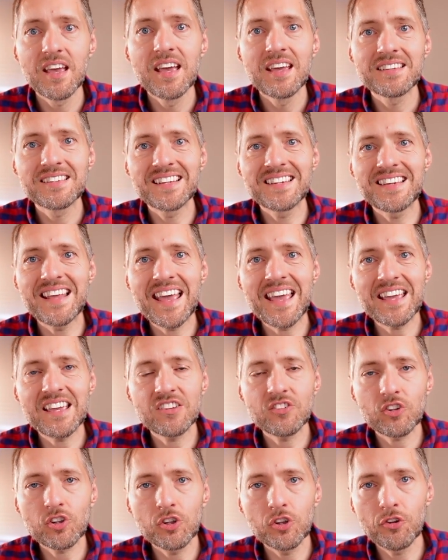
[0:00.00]
Today, it's
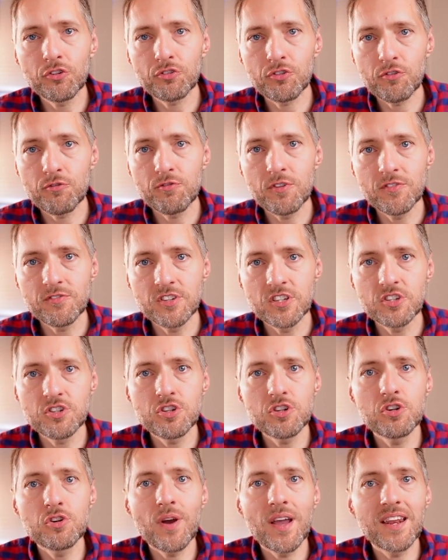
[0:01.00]
closer to
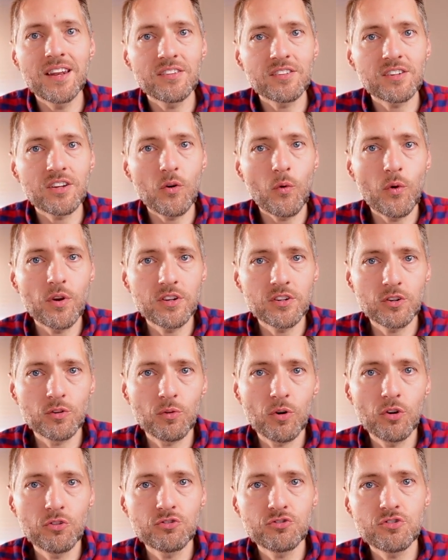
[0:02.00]
52, and it's going to
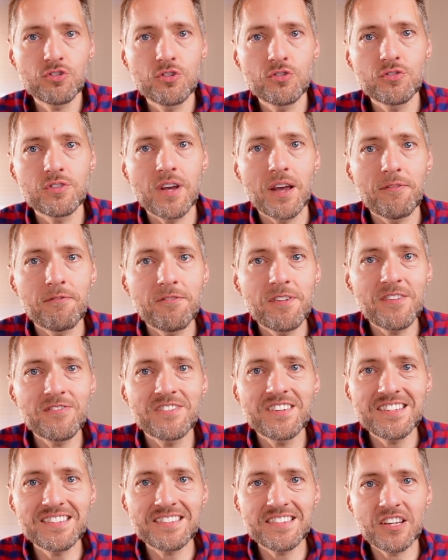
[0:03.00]
grow soon to
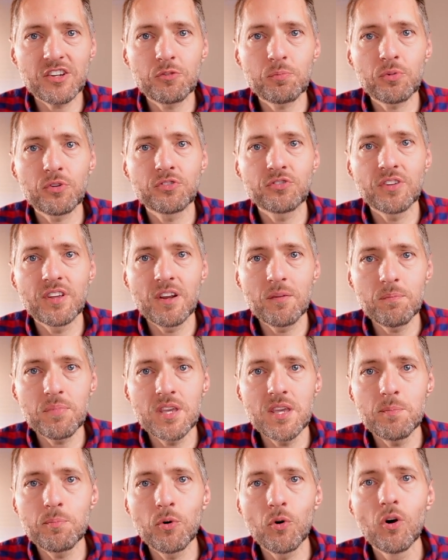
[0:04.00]
56% of
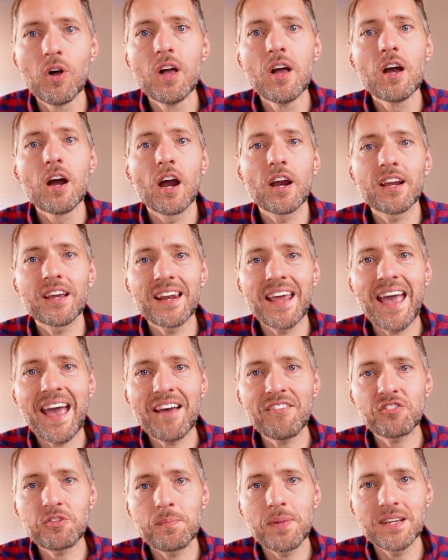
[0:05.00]
people are going to
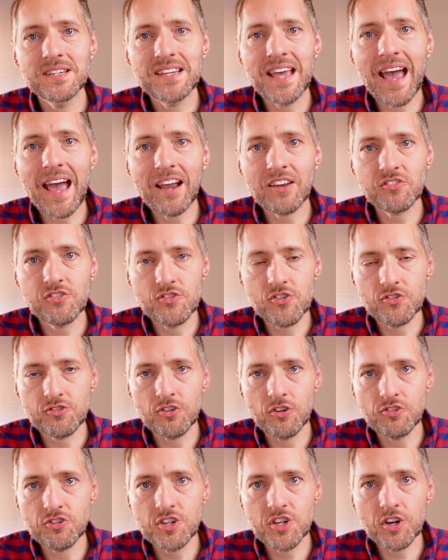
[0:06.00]
have to pay tax on their
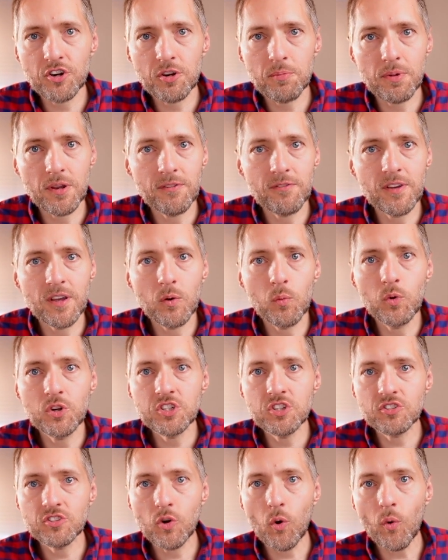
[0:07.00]
Social Security benefit, which
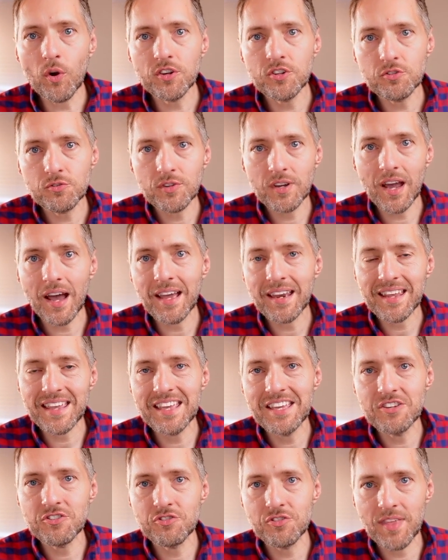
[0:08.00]
is going to cut
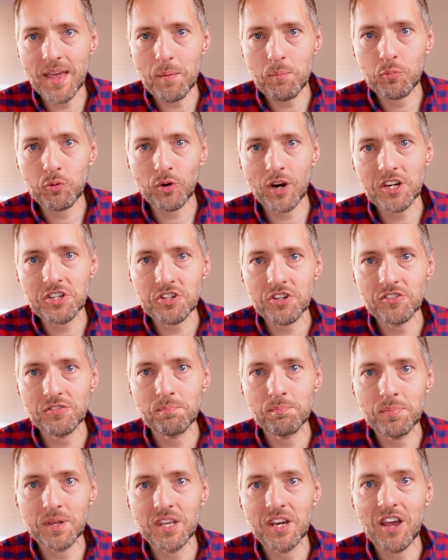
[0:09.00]
into that precious
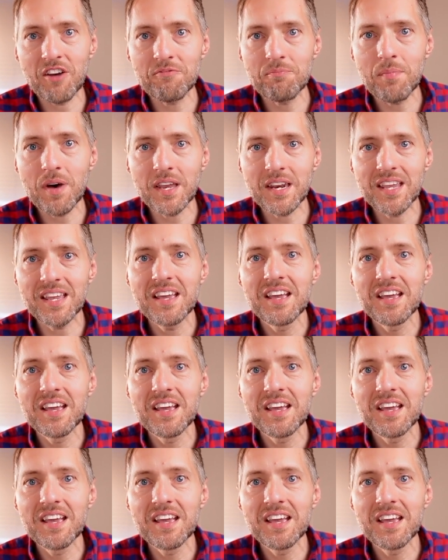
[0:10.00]
bit of money